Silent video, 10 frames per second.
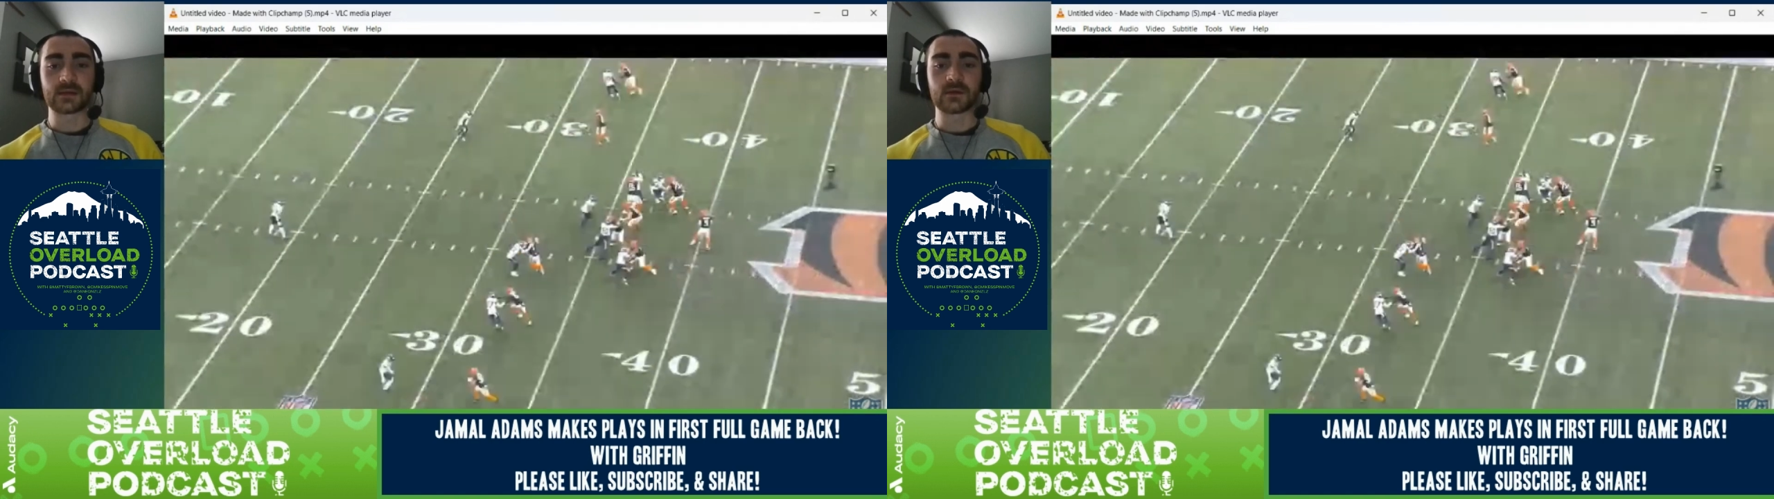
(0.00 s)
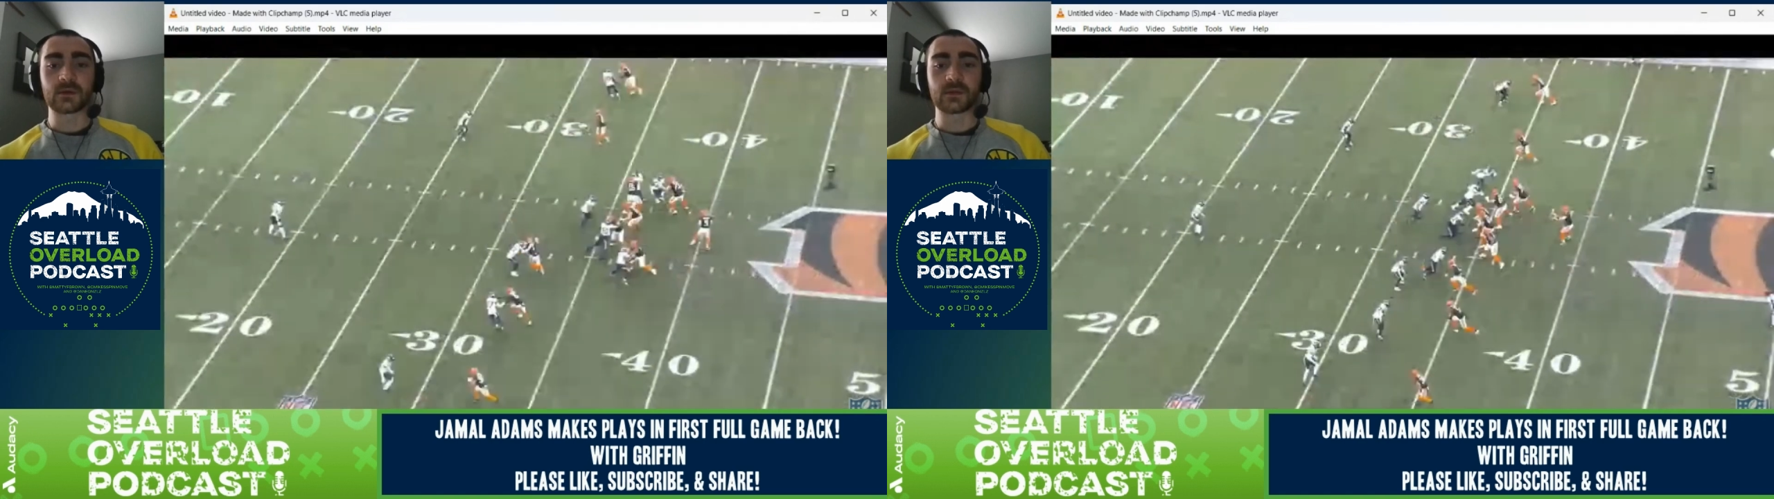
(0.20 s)

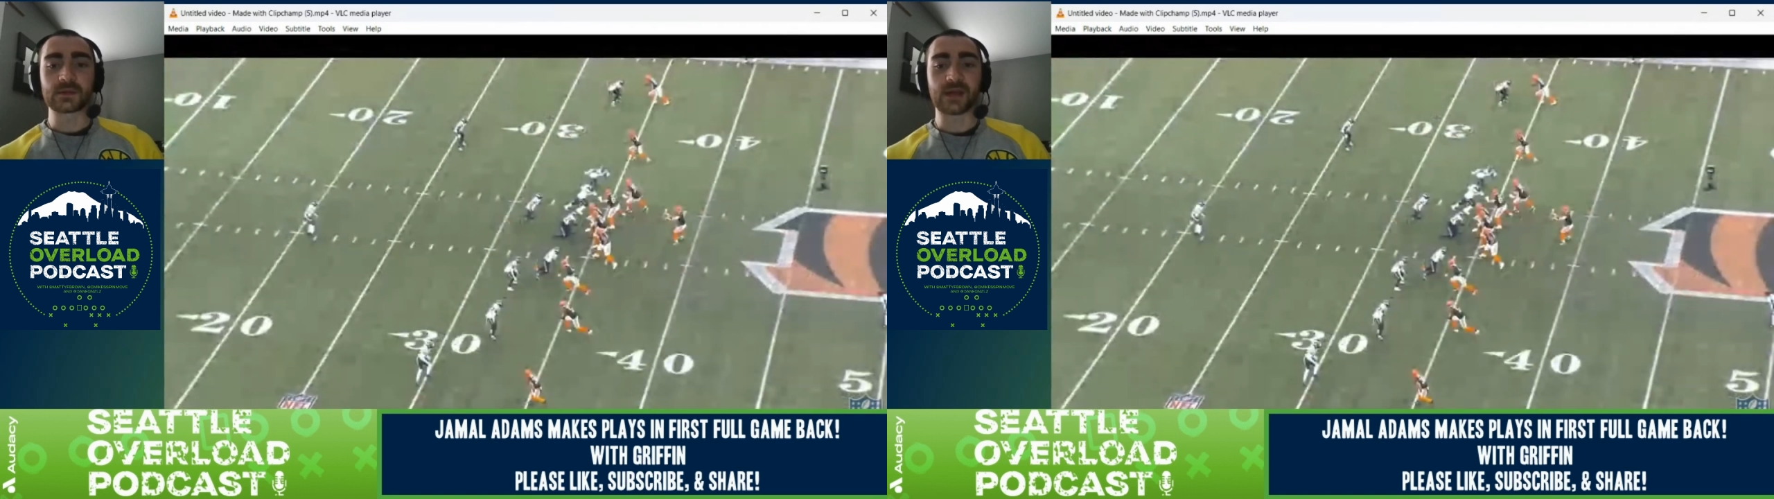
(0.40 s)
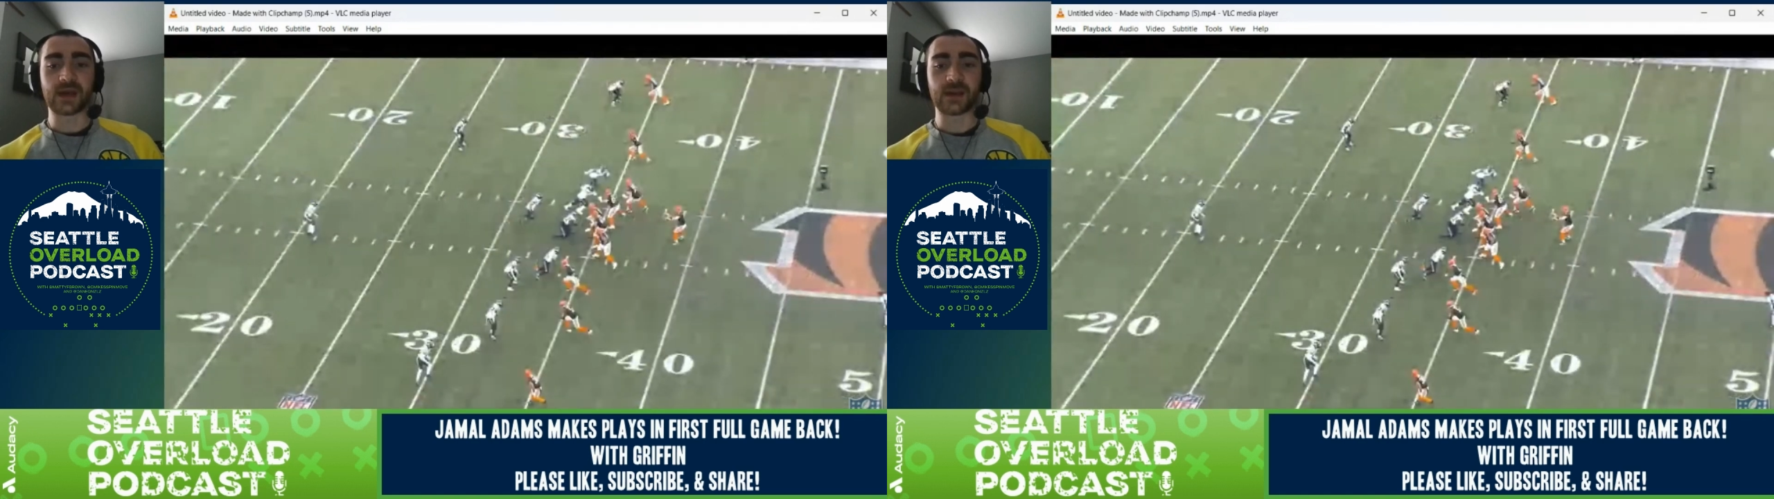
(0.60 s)
knowing
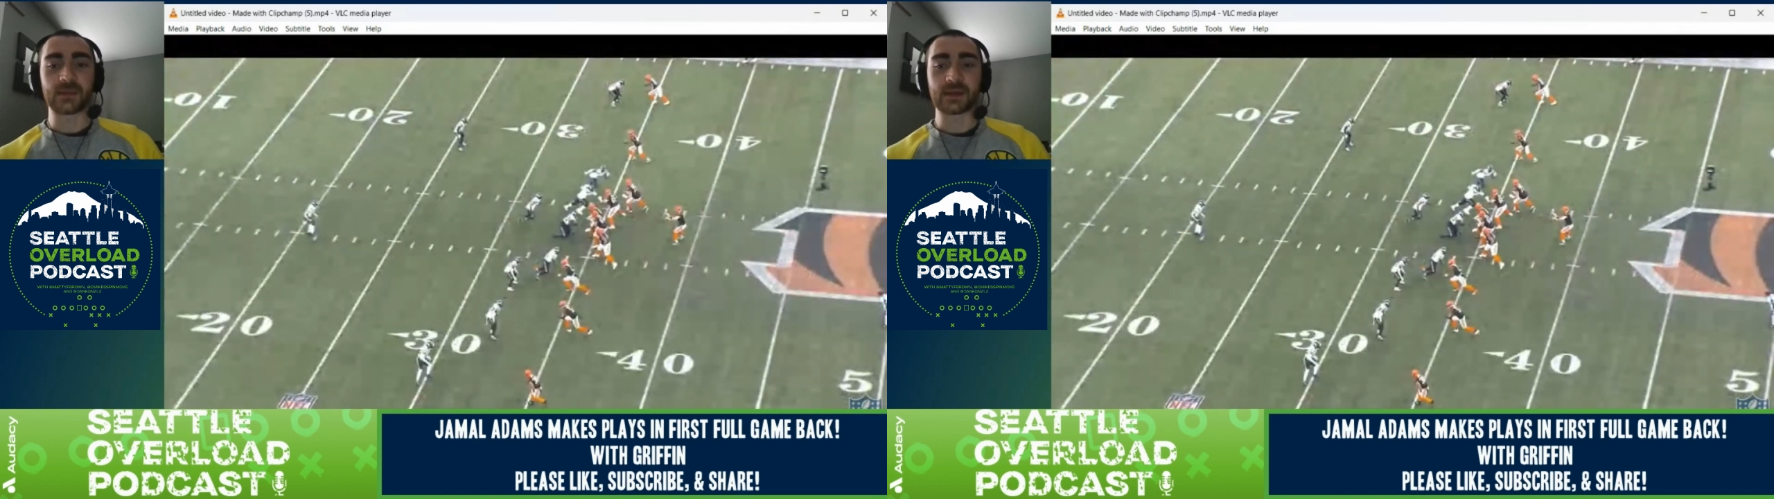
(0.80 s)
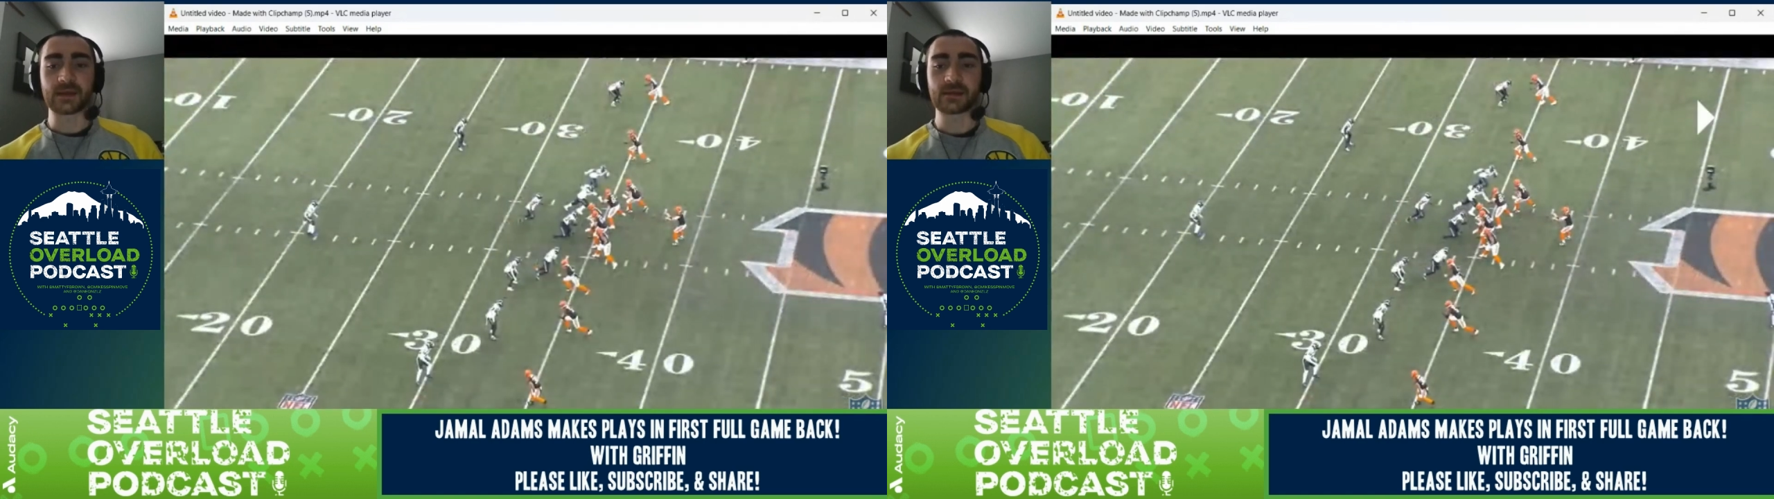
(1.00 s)
what's
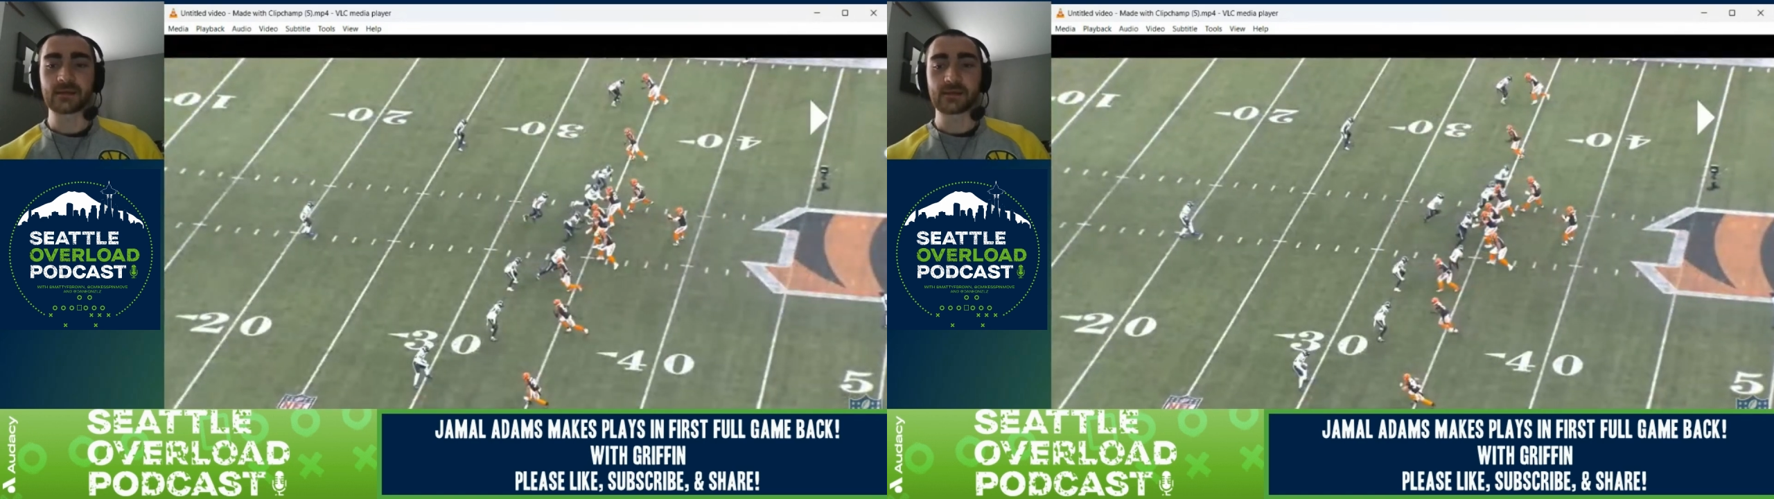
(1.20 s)
happening.